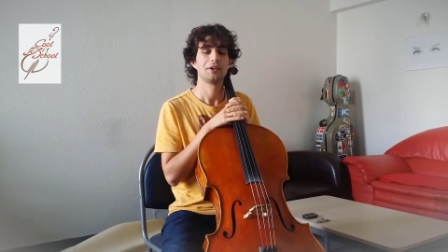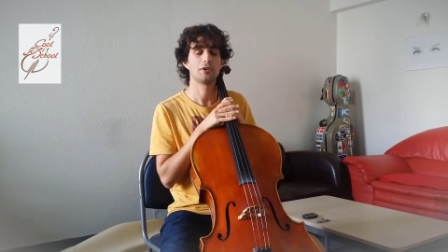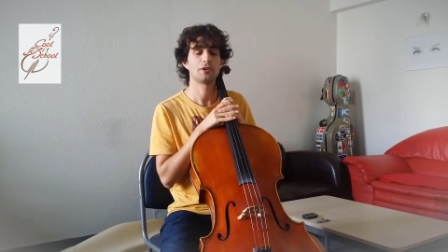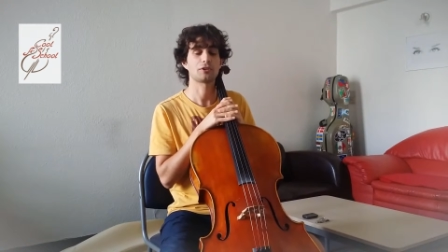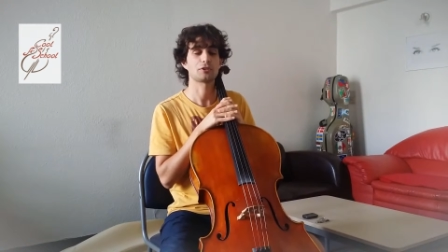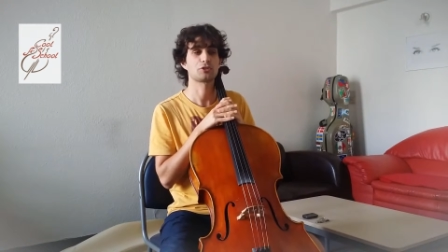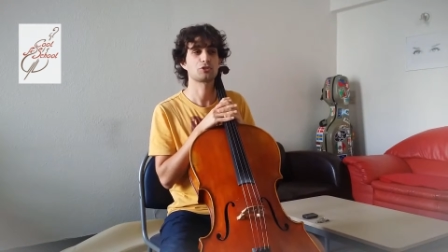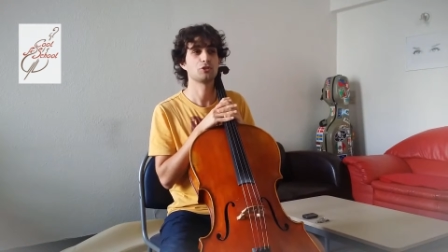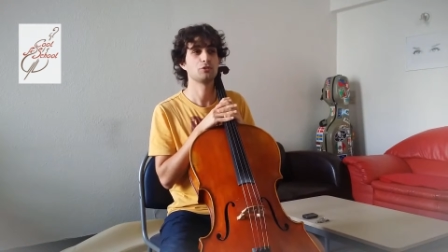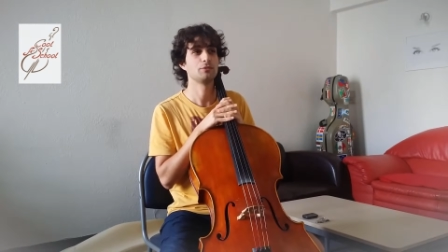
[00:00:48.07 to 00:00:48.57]

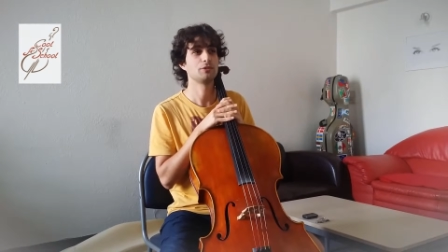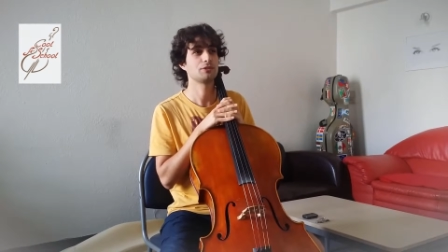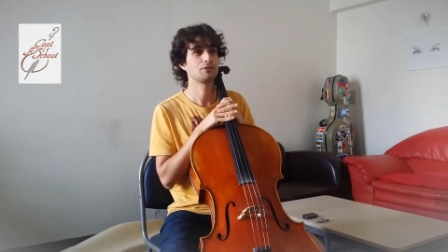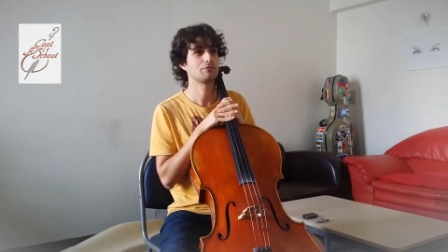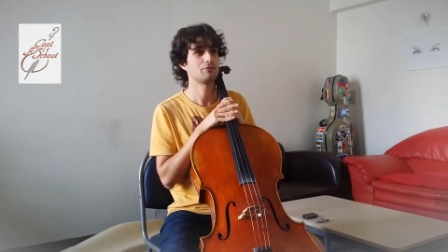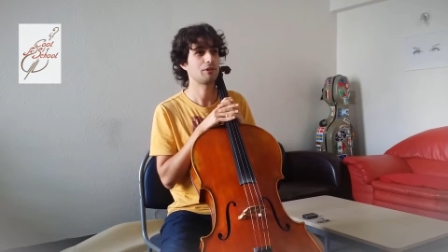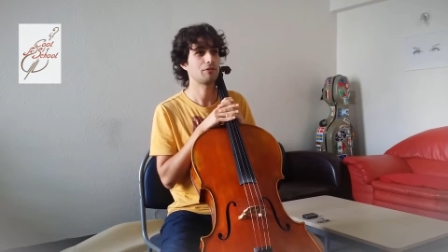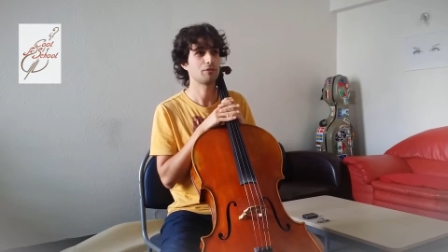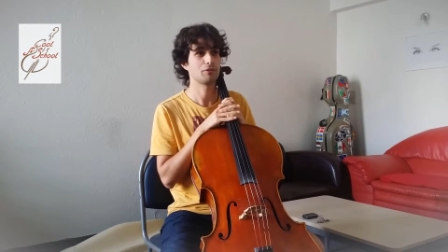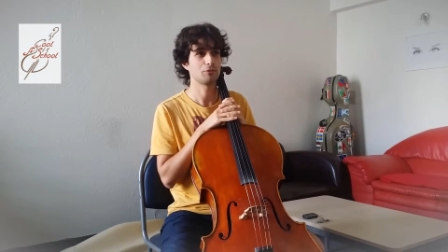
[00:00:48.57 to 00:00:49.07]
Artem is a
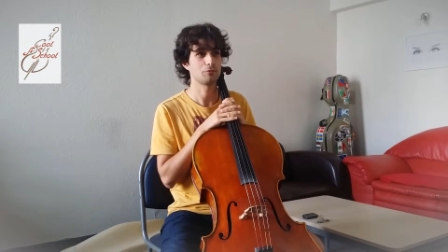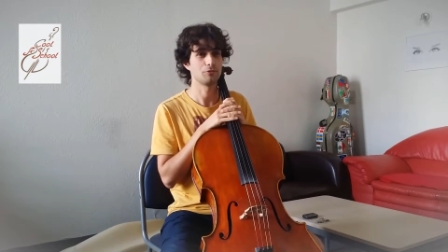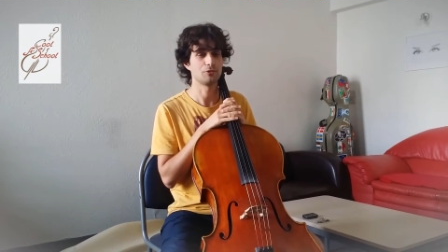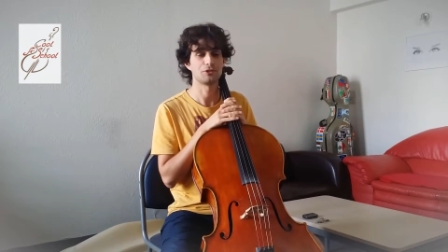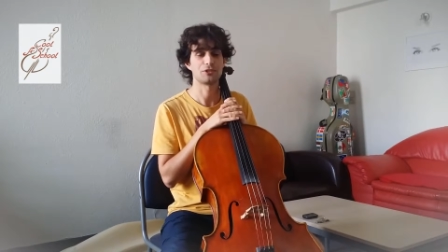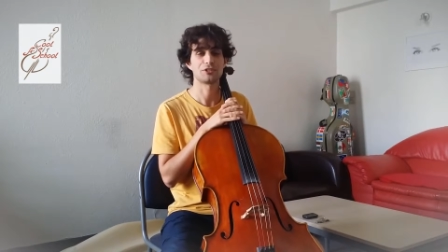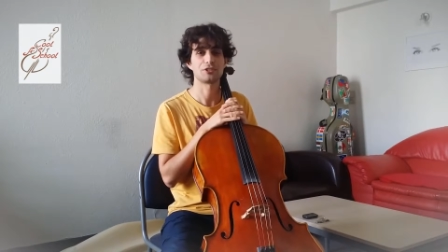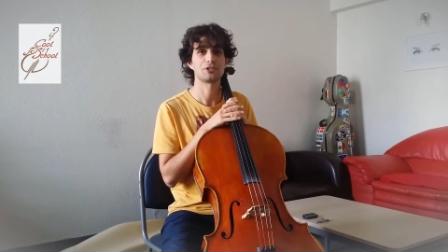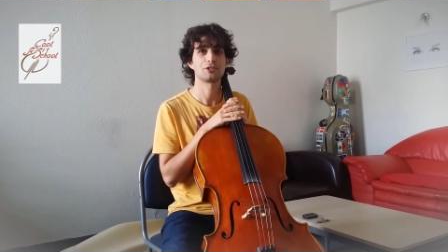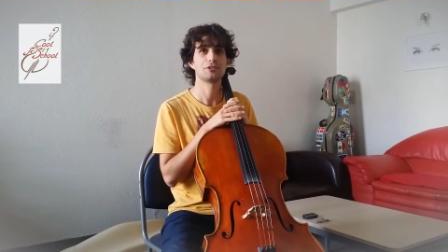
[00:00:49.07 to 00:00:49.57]
very good
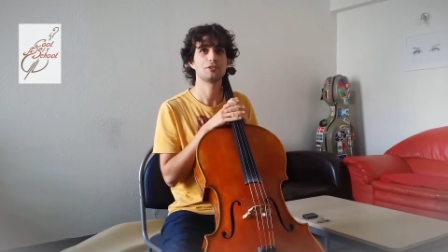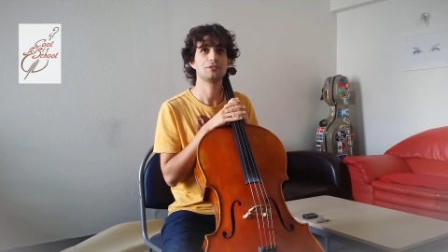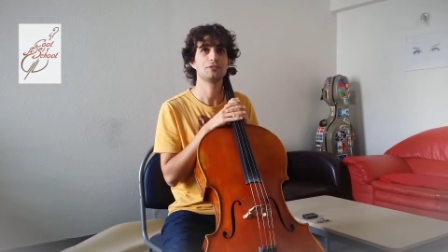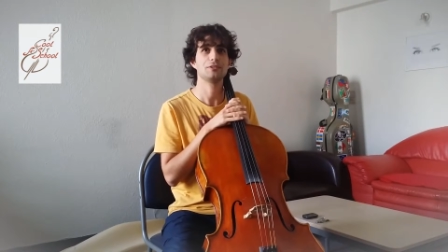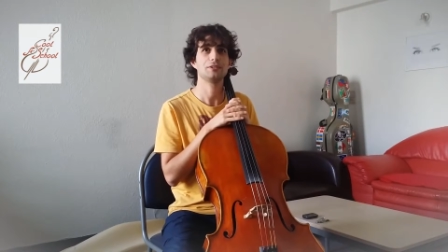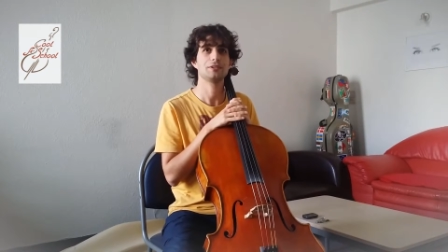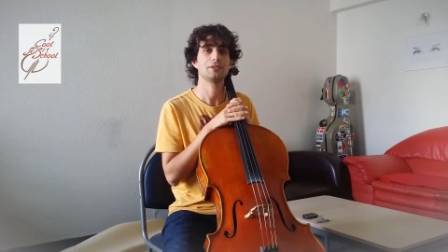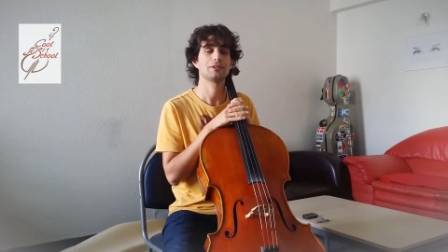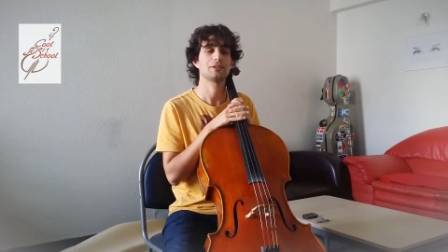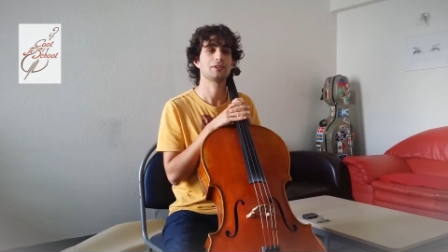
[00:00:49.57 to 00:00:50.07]

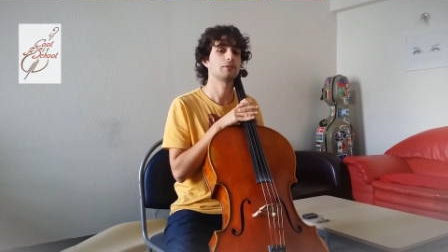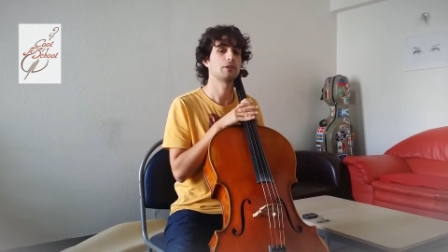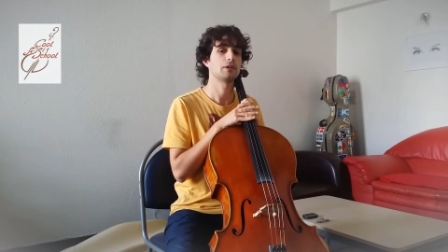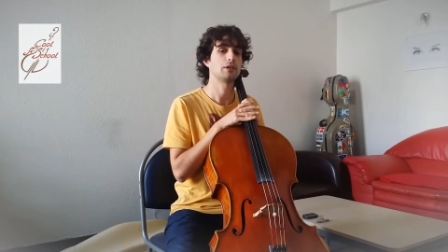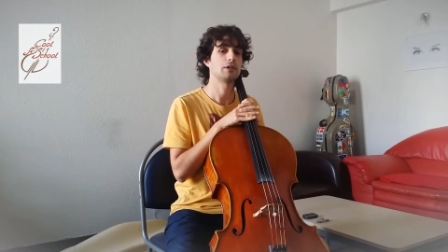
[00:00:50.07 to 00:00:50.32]
musician.